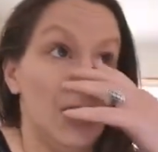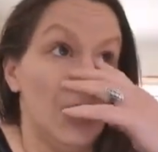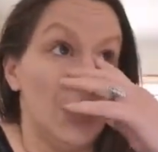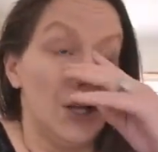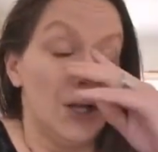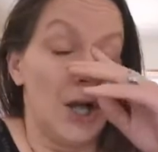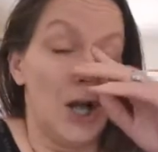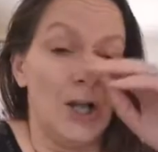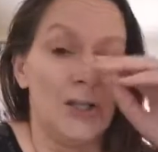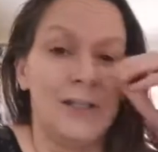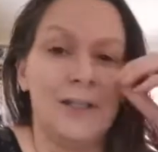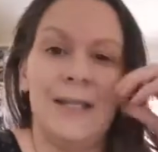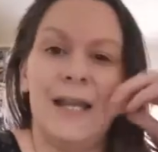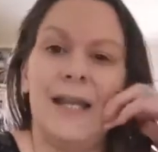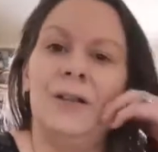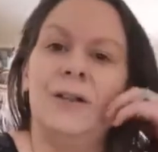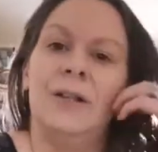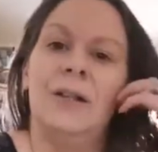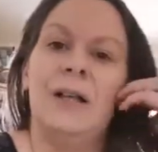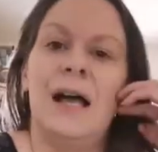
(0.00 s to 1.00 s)

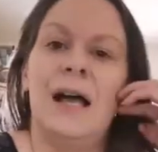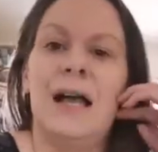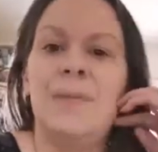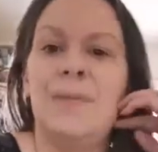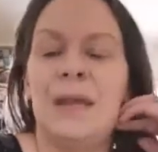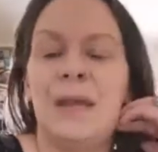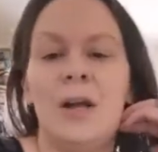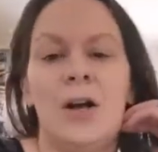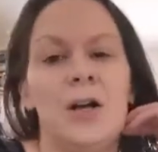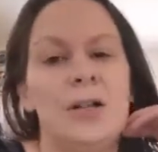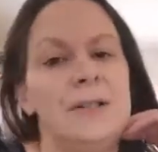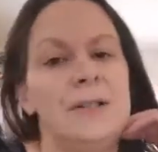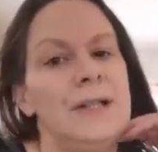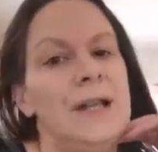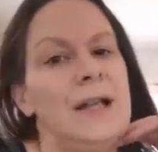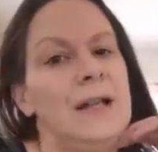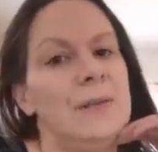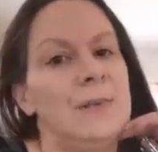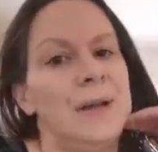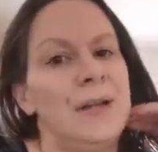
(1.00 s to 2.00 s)
Calderdale, I'm in
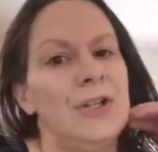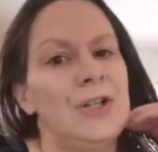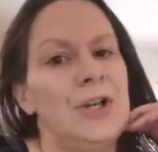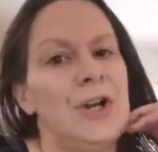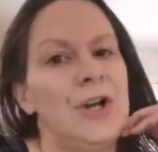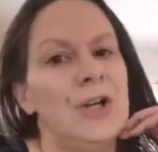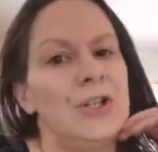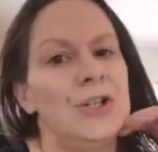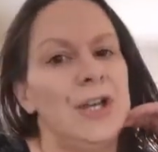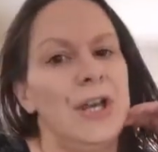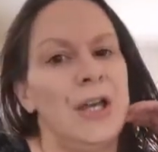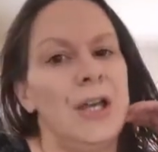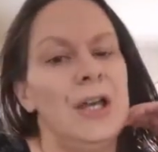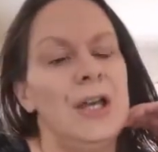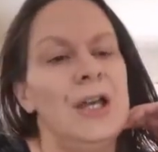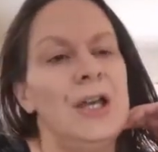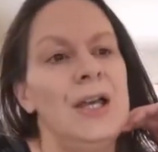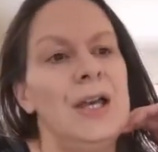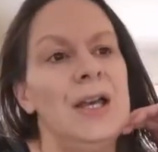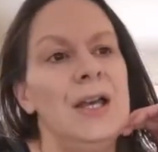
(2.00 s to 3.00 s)
Calderdale in West Yorkshire,
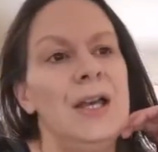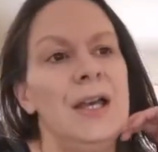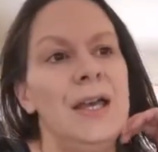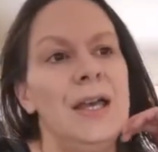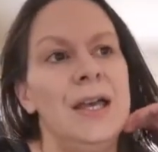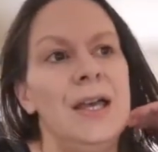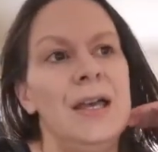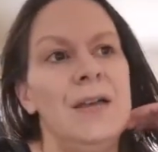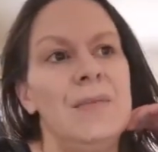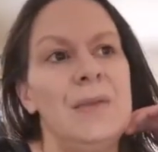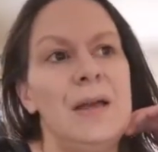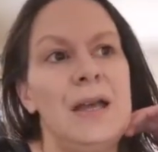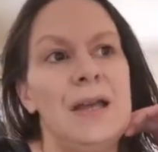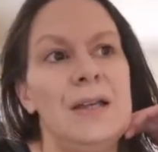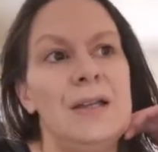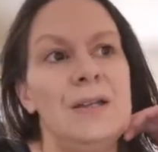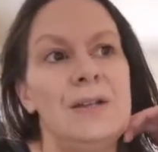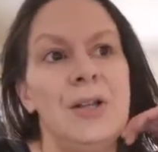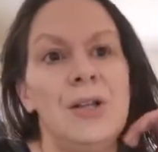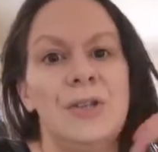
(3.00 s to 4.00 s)

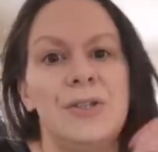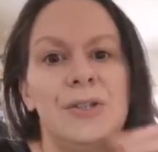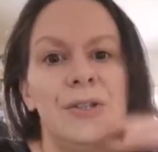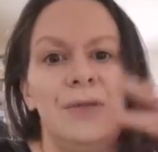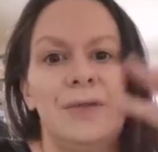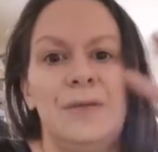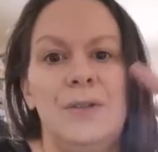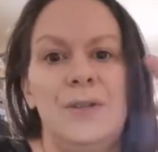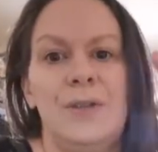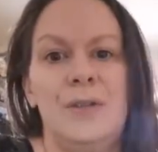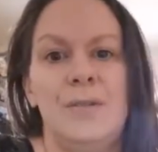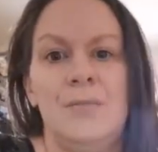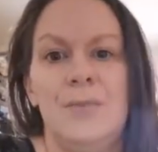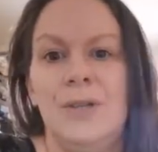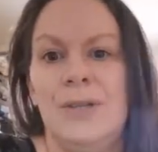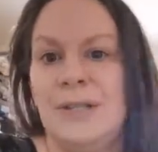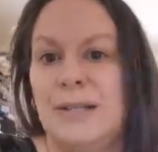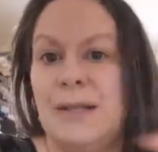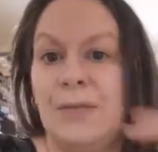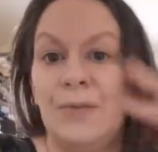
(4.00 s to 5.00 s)
and lots of the
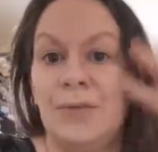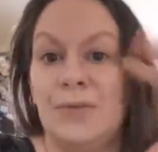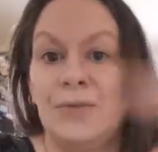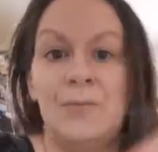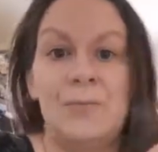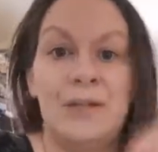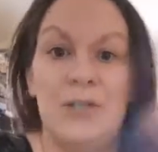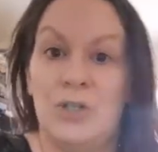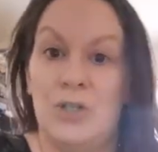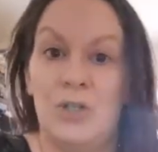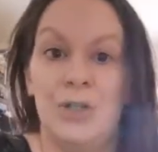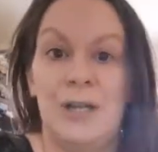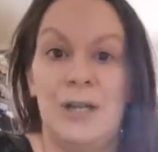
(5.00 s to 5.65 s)
museums have been shut